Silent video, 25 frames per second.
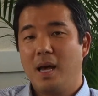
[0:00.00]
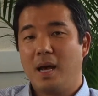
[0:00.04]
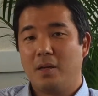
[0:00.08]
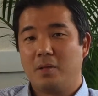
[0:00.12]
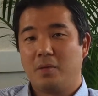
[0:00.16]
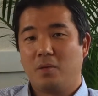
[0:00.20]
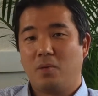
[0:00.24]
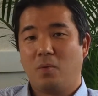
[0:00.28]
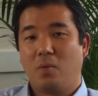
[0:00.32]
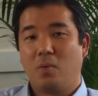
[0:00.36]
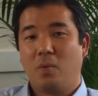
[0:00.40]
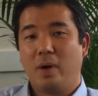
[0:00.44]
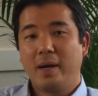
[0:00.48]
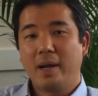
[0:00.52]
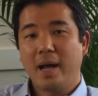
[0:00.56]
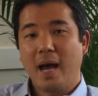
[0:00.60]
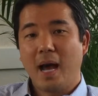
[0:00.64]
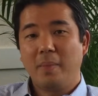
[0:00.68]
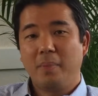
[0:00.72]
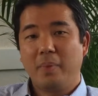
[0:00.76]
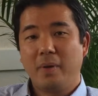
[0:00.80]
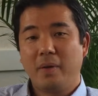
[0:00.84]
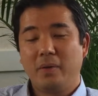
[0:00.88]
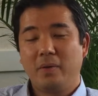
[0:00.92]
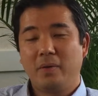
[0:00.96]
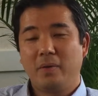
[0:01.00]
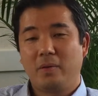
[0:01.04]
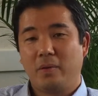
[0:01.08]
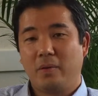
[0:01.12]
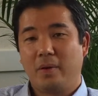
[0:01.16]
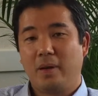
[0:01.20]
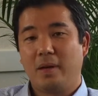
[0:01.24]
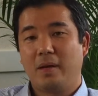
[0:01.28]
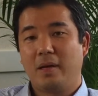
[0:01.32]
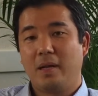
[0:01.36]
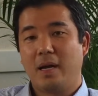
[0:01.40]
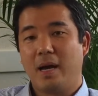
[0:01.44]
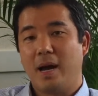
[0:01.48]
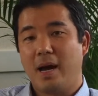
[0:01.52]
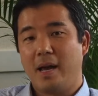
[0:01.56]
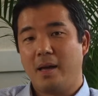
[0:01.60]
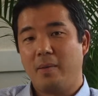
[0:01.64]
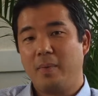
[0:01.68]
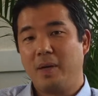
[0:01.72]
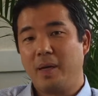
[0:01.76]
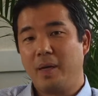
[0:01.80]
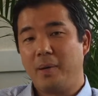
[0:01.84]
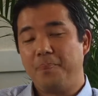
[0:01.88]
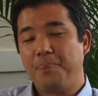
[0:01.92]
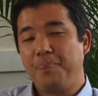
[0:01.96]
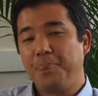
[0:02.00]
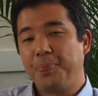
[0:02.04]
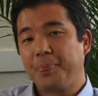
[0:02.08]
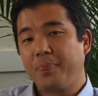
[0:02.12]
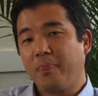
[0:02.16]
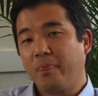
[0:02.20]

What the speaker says: as to what happened during the IME.